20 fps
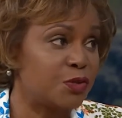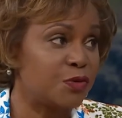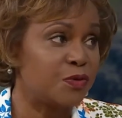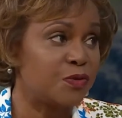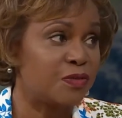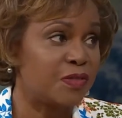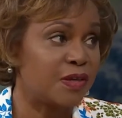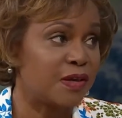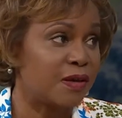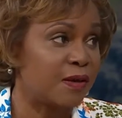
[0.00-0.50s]

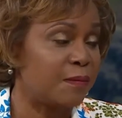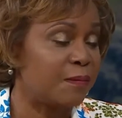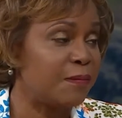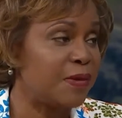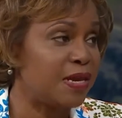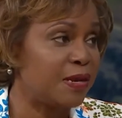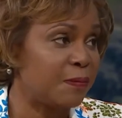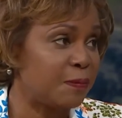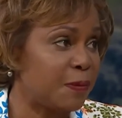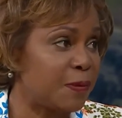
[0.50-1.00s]
to the
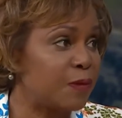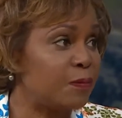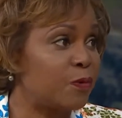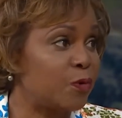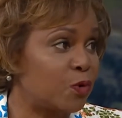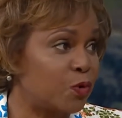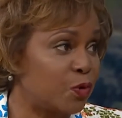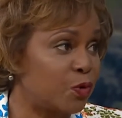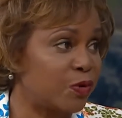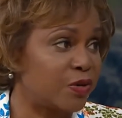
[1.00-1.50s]
many
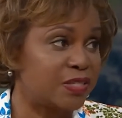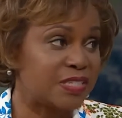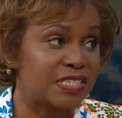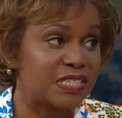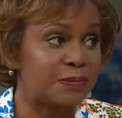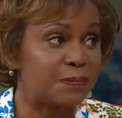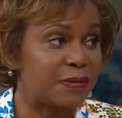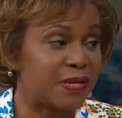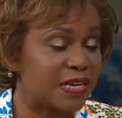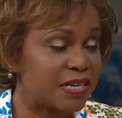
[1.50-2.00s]
people who are
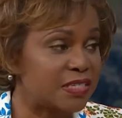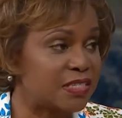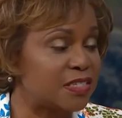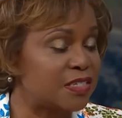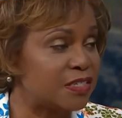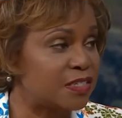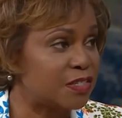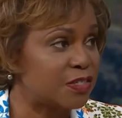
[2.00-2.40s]
displaced.